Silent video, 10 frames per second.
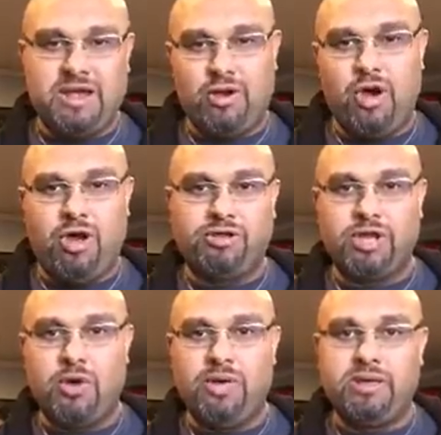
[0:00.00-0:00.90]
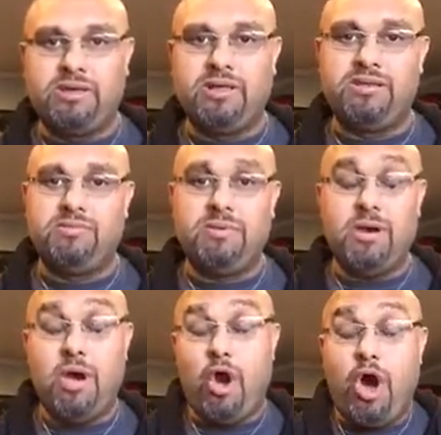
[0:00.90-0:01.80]
that are ongoing. Because
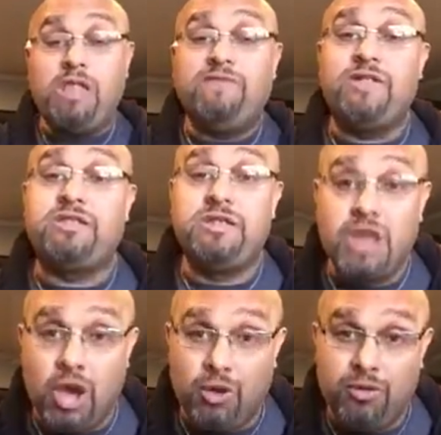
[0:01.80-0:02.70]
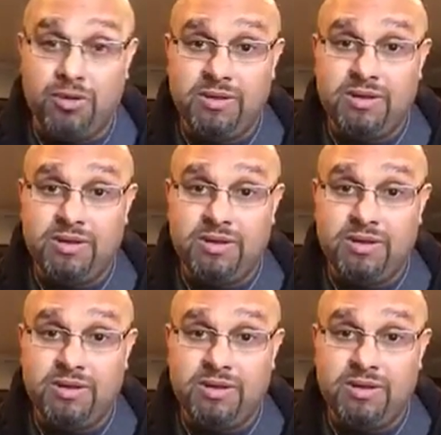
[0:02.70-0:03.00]
all of us know